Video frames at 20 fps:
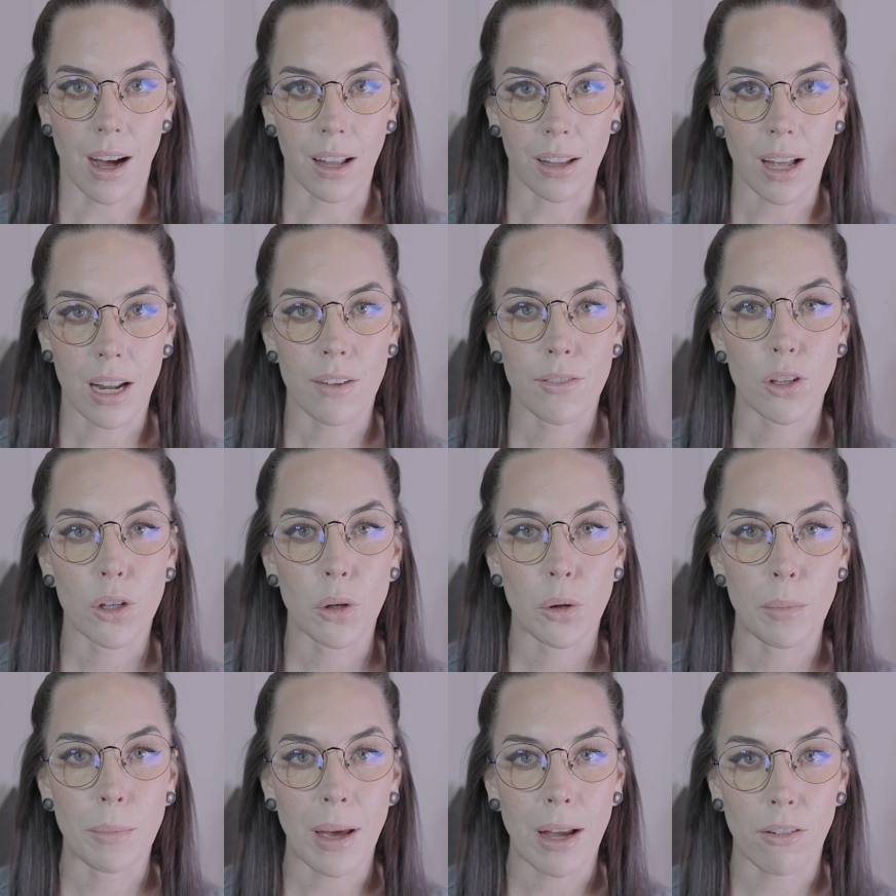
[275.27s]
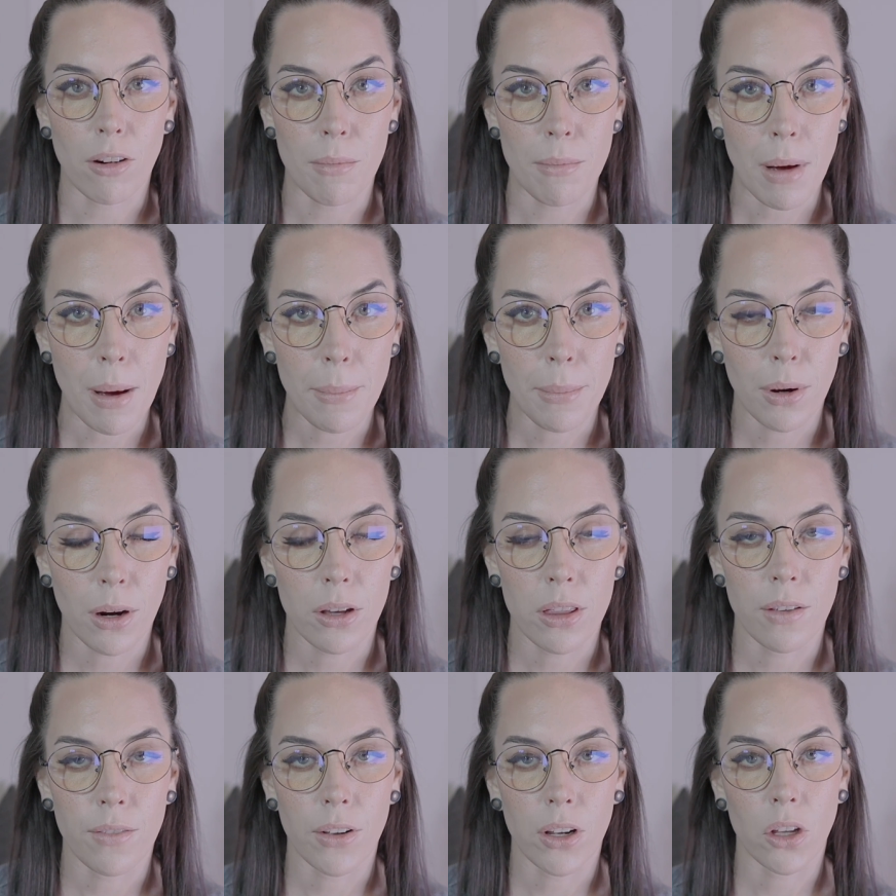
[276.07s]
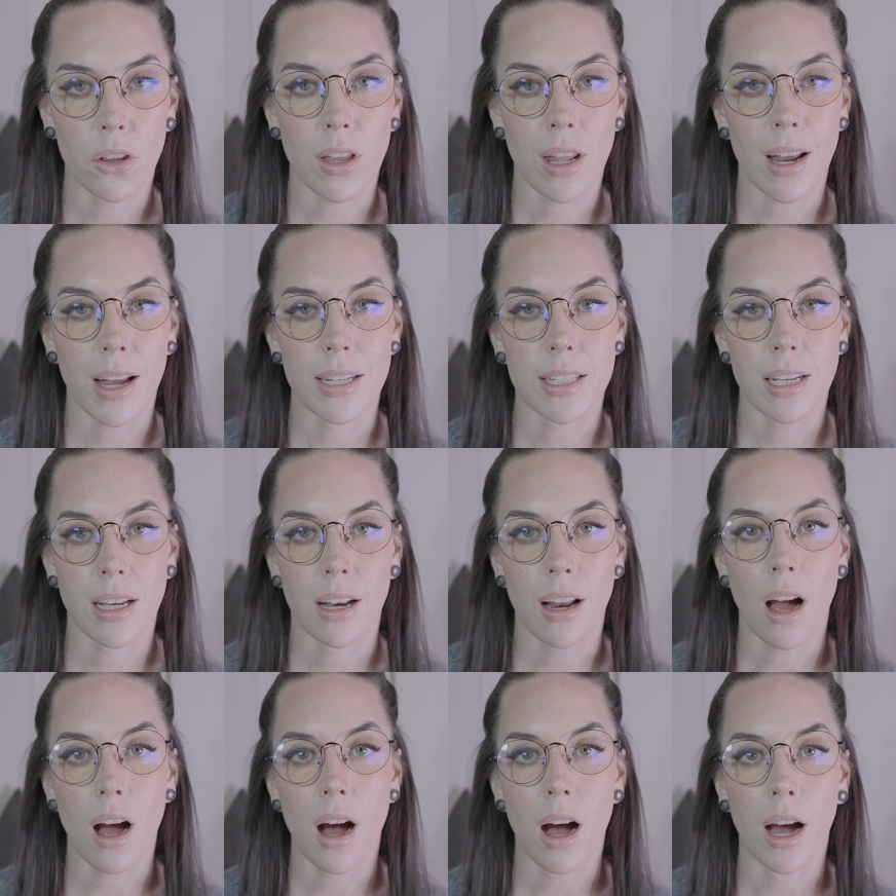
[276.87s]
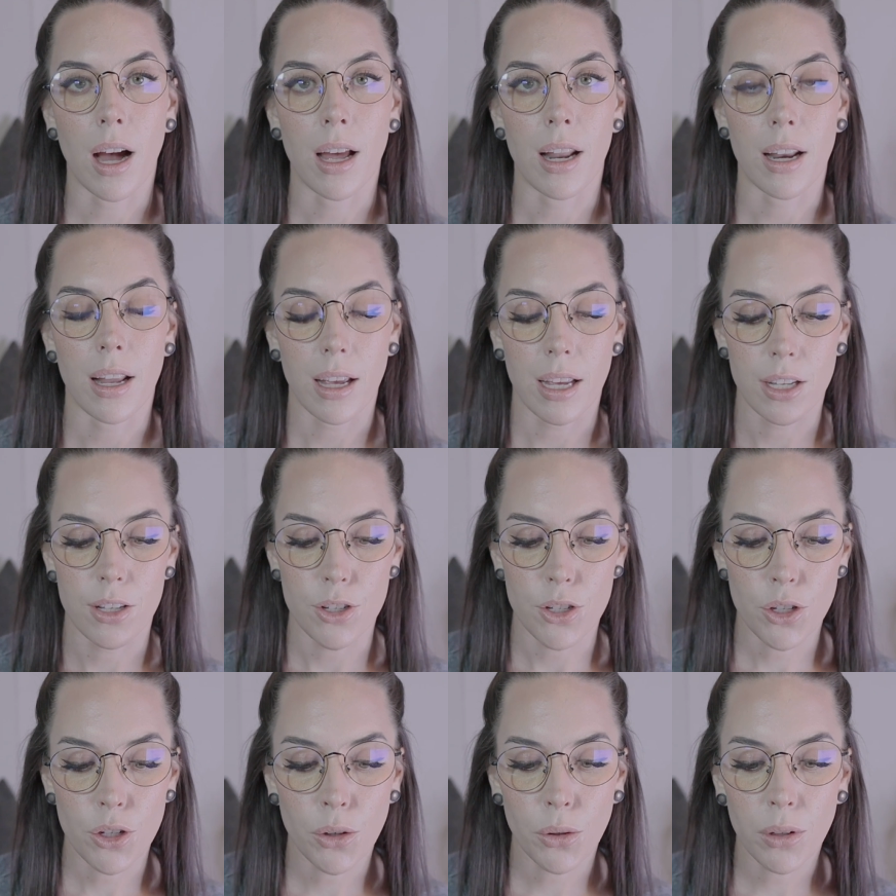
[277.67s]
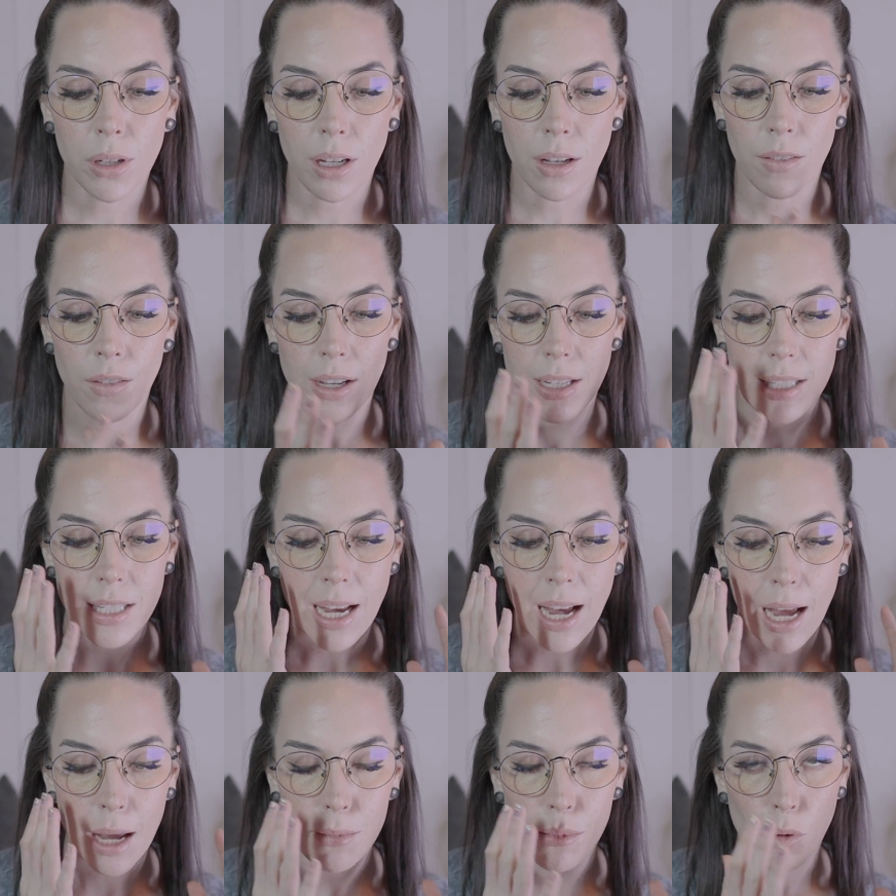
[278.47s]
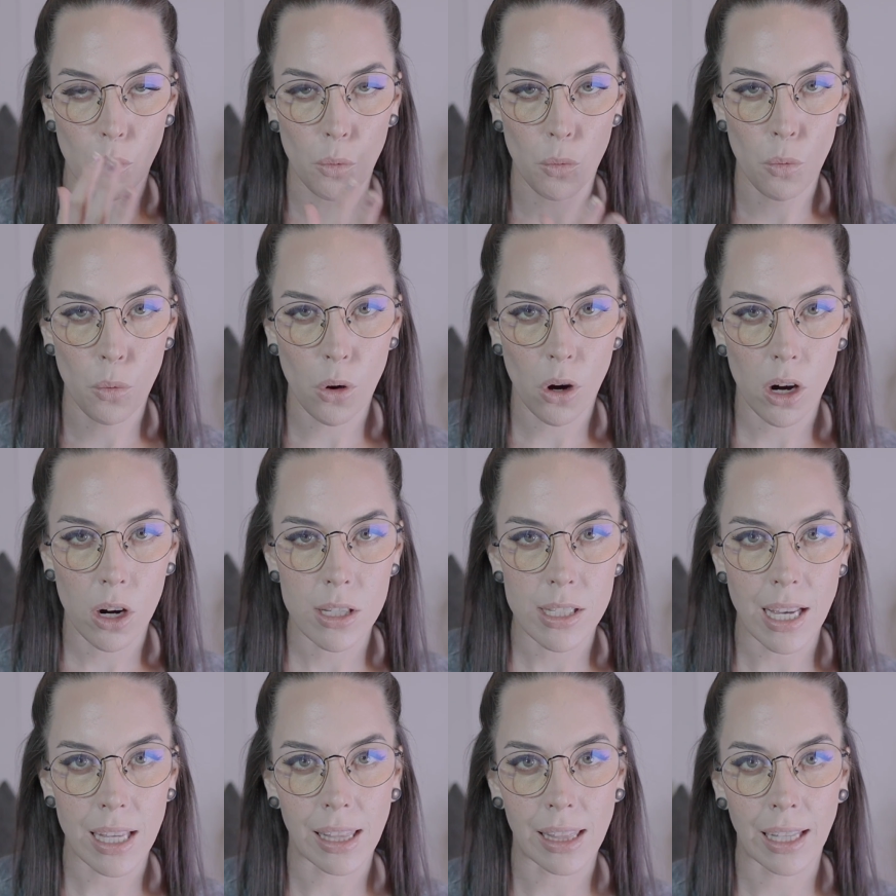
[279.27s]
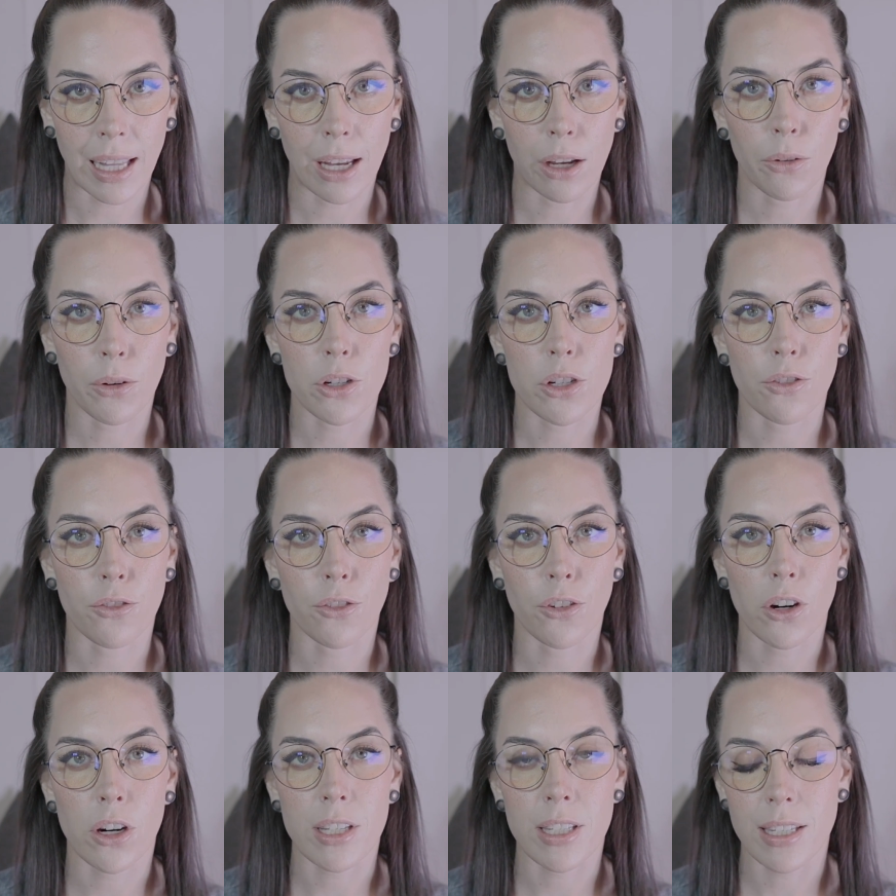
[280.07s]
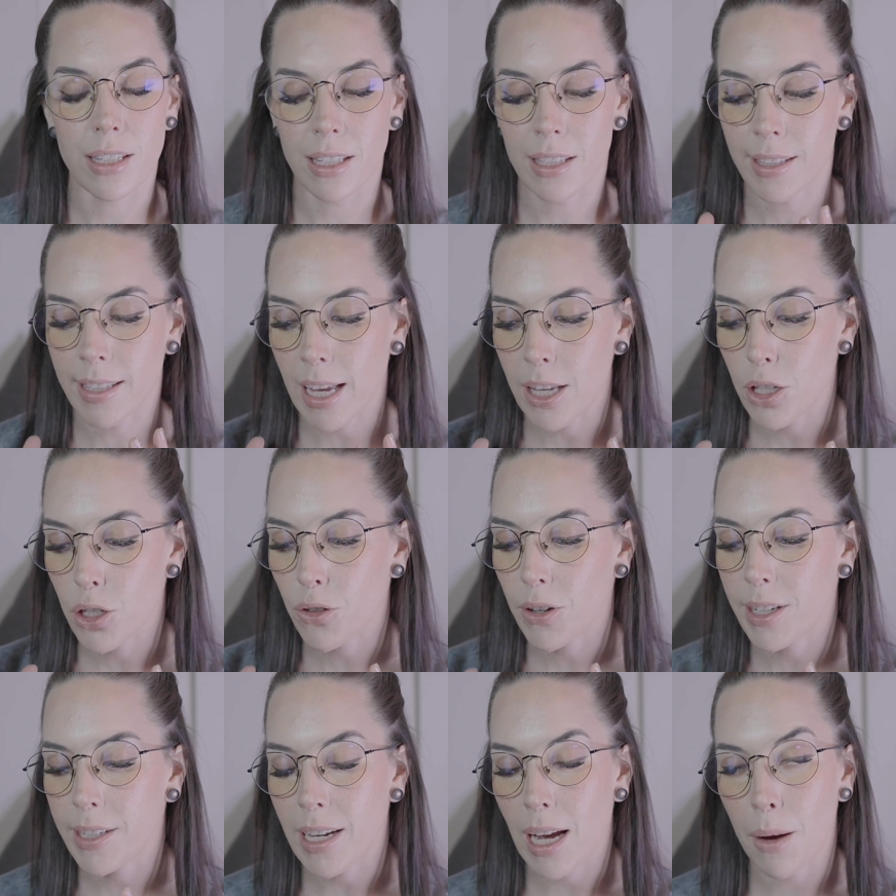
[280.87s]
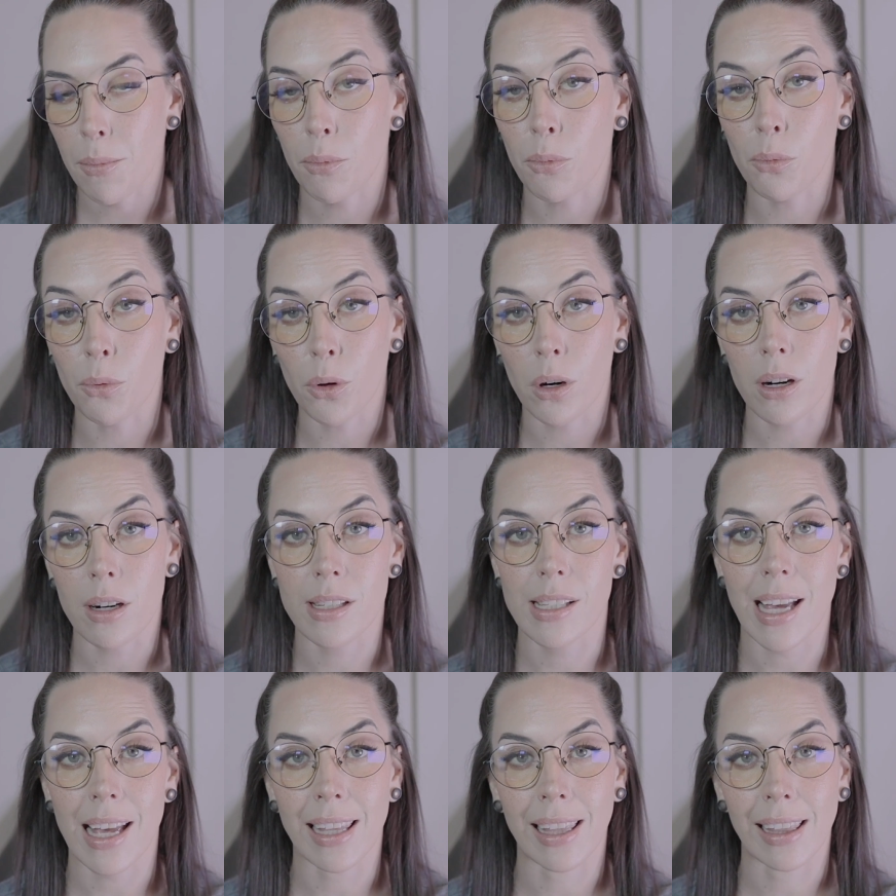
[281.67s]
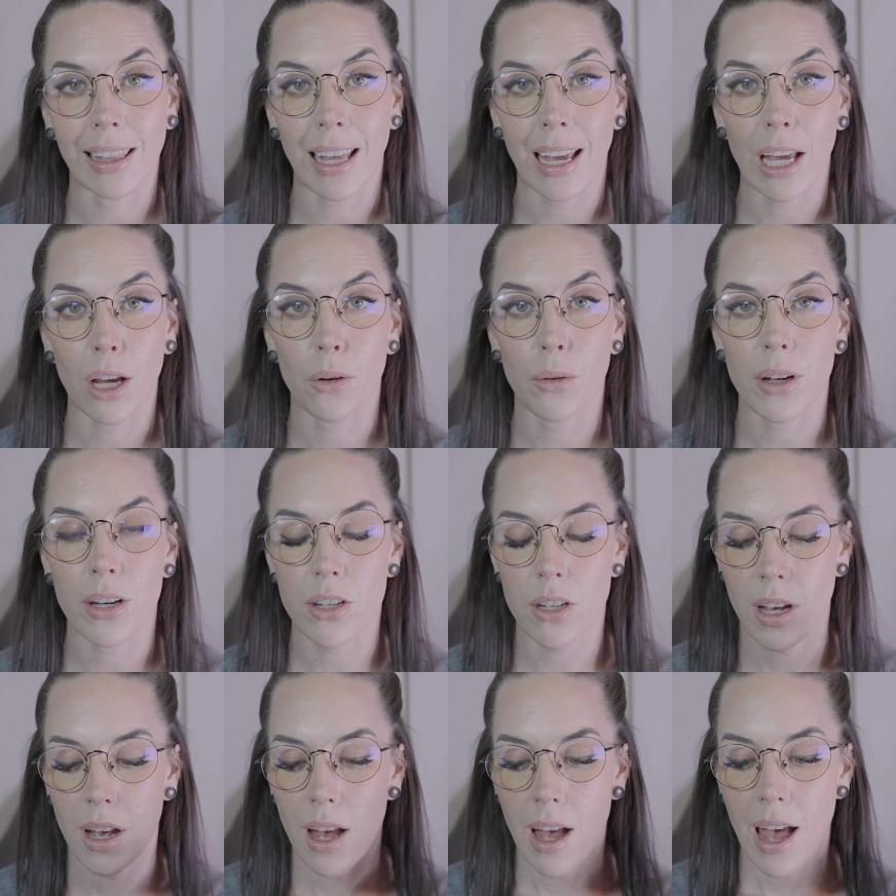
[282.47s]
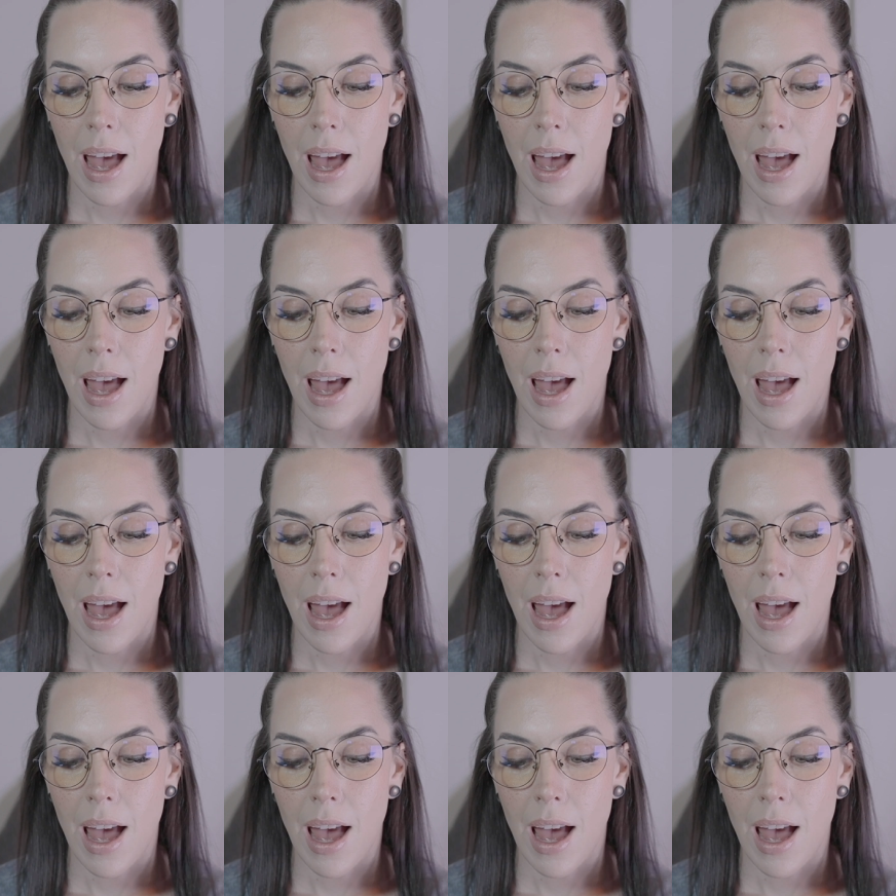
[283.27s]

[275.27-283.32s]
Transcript: A lot of you may remember the video that I did on intuitive type words and language versus sensory type words and language